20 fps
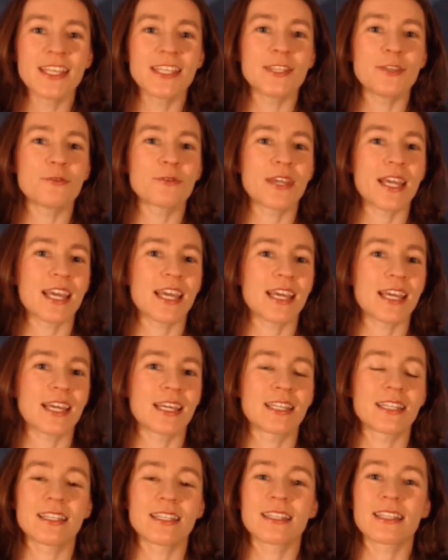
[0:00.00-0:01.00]
You
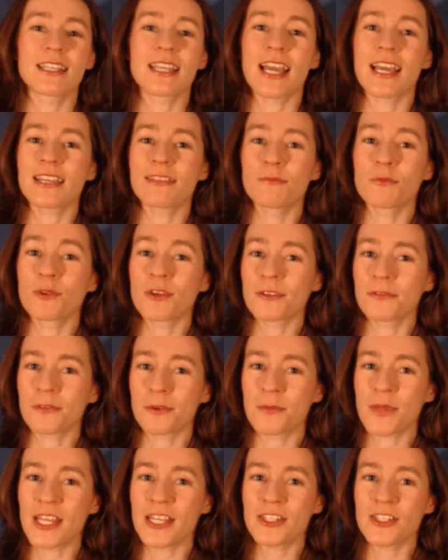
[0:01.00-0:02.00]
can get more
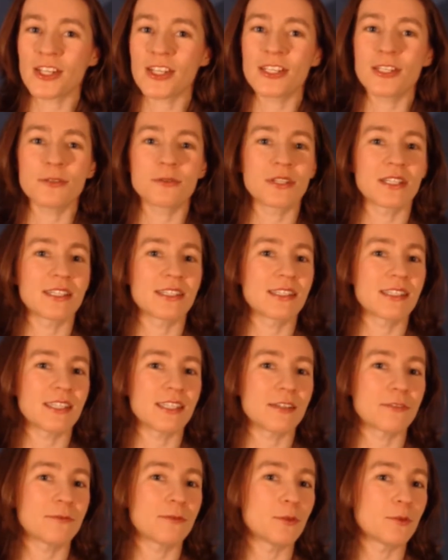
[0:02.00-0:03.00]
information, you can
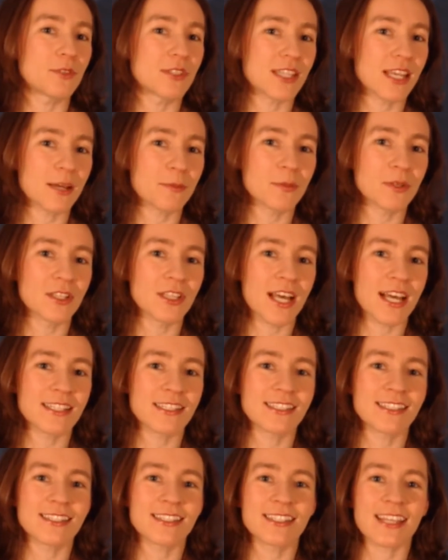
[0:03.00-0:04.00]
see a few sample
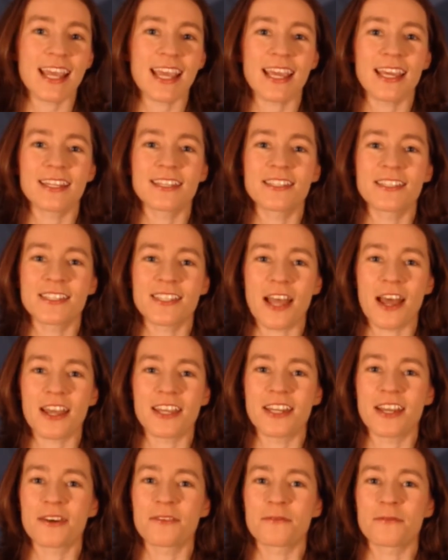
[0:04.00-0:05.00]
lessons, and
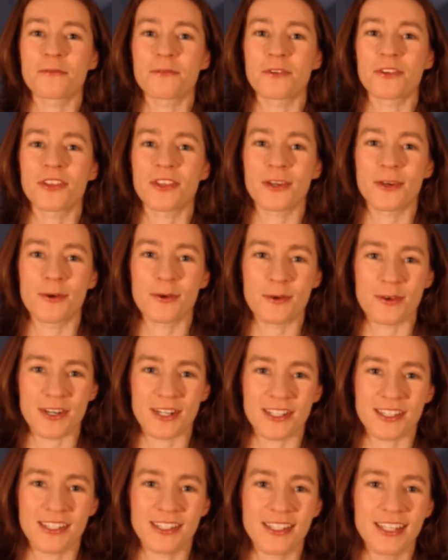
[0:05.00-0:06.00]
sign up for the
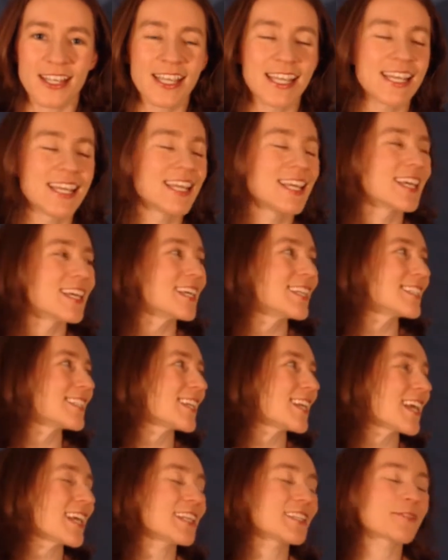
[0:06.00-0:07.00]
course.
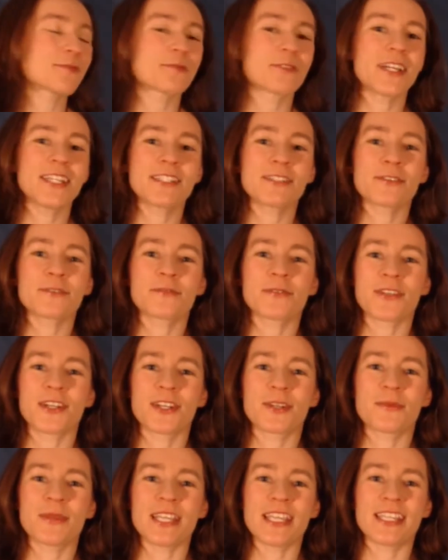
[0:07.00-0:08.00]
Today's phrasal
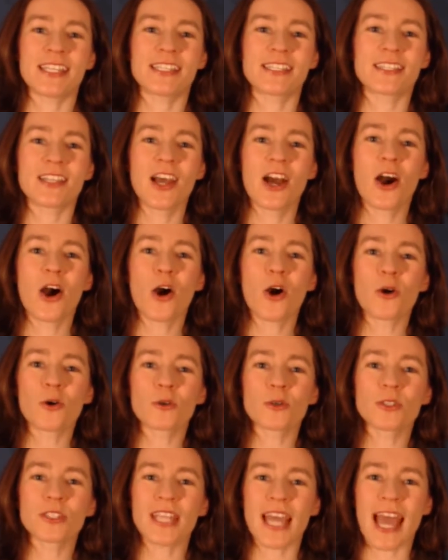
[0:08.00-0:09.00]
verb is
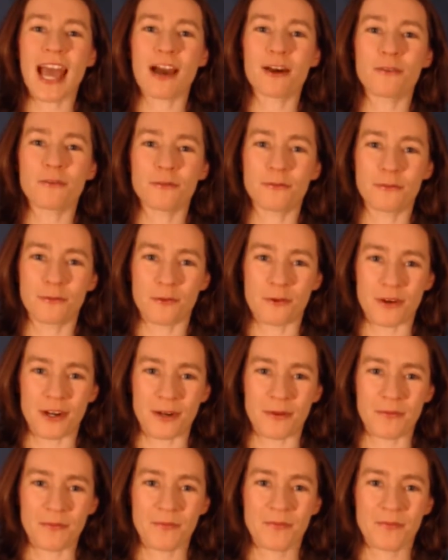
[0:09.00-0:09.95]
hold out for.